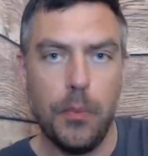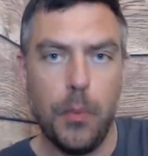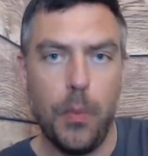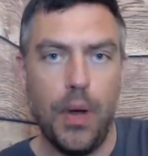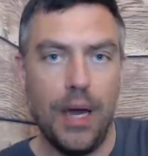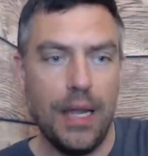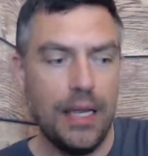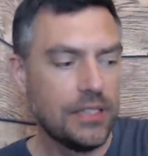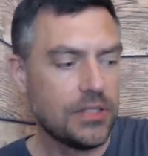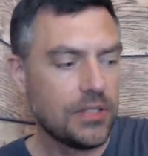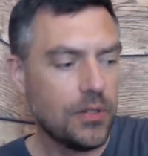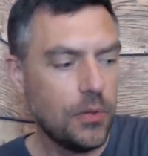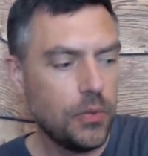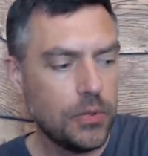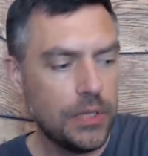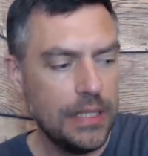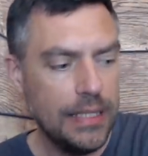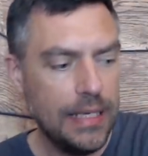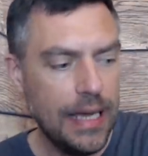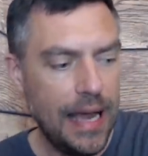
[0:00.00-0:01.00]
Well, it's
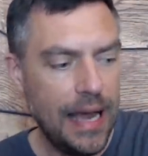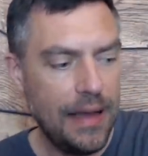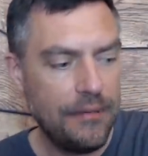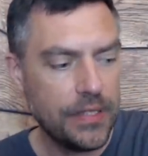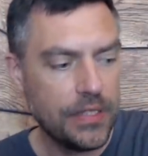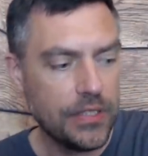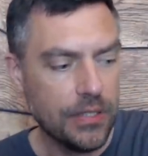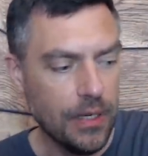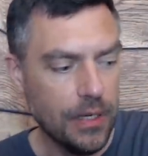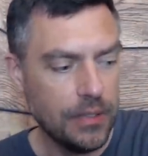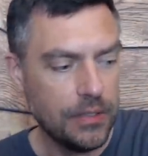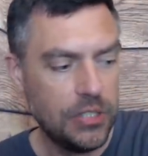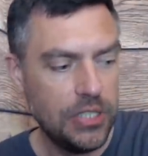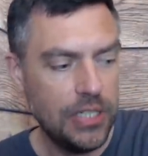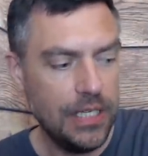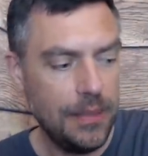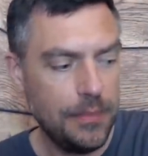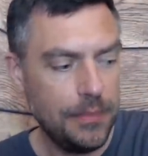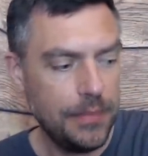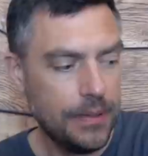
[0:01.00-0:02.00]
called the Avatar
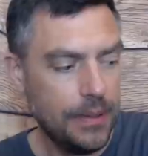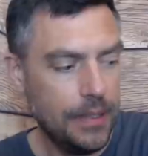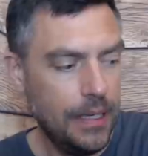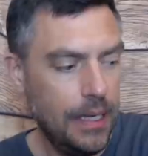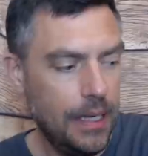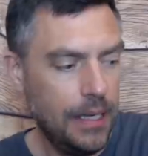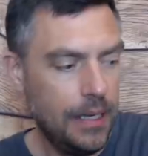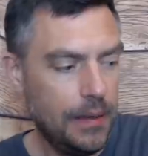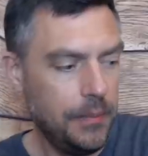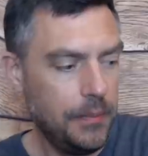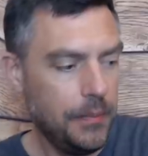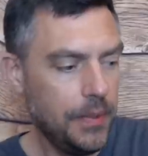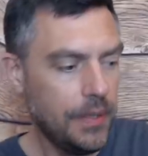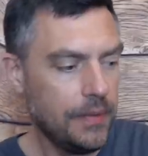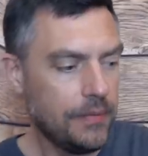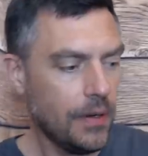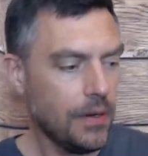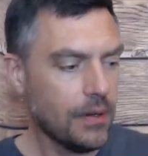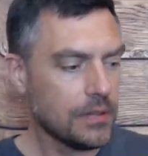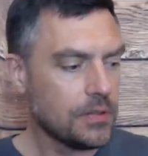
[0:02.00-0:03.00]
chip. Uh,
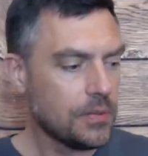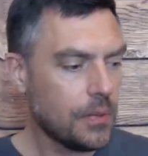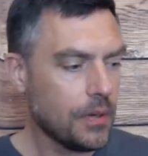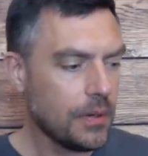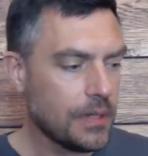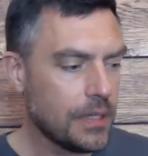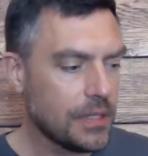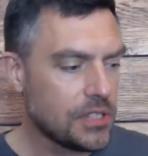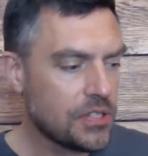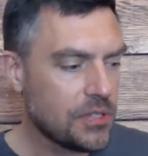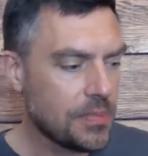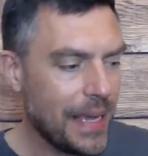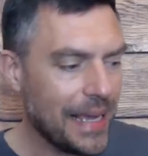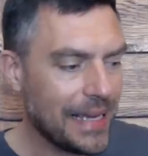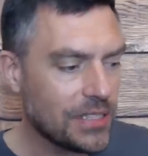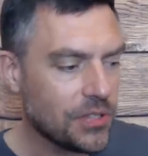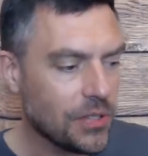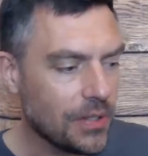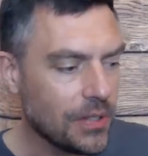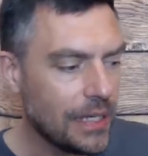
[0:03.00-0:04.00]
we've got, what the
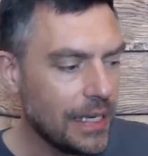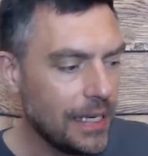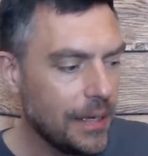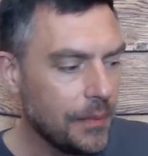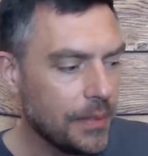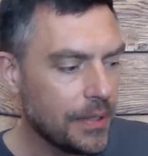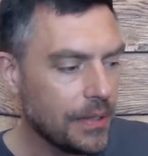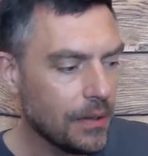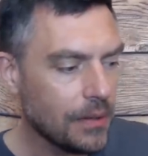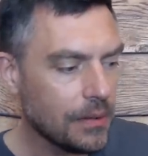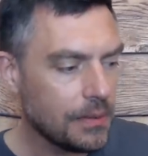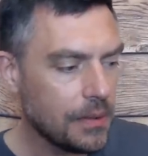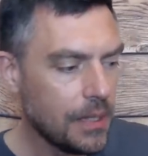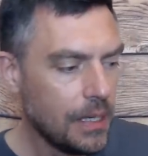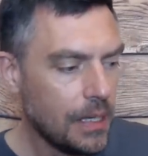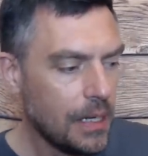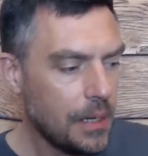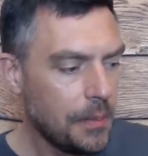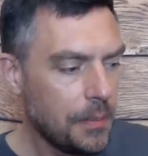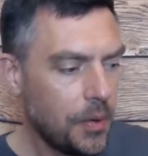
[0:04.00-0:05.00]
specs on here? We've got
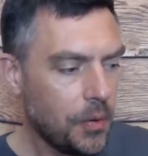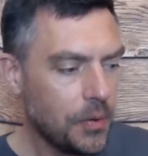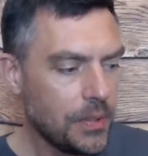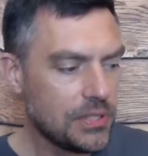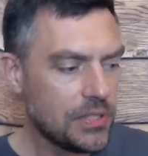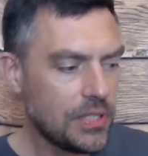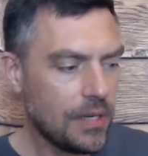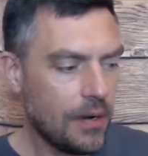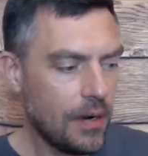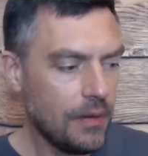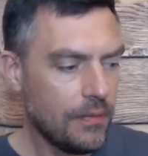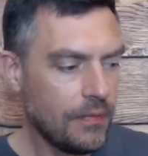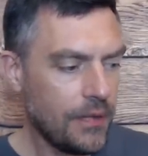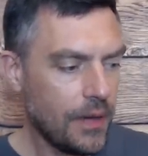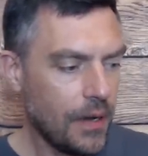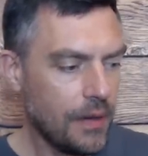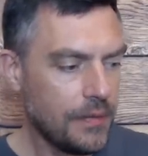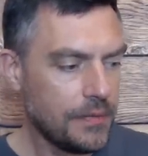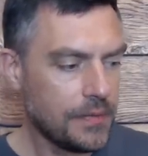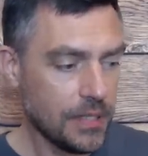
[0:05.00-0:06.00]

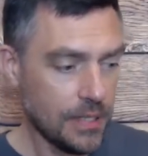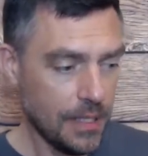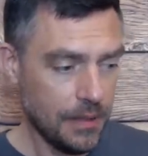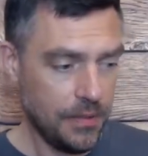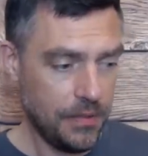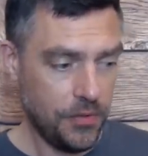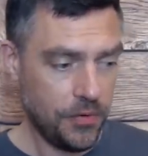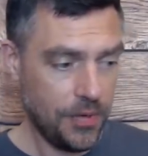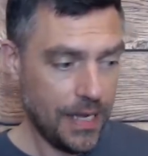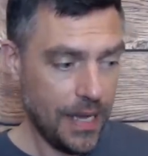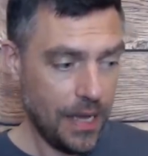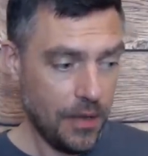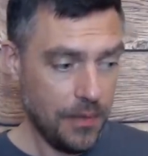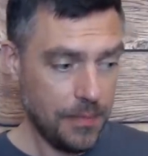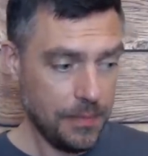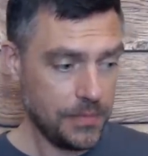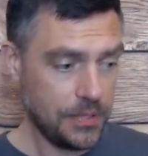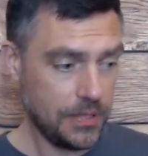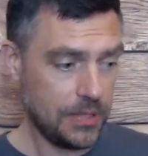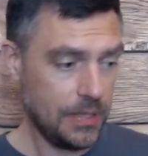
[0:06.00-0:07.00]
0.05 to 3
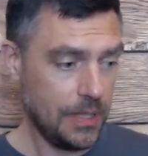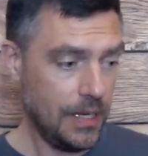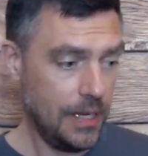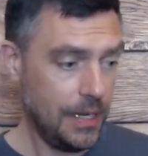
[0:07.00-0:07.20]
ohms.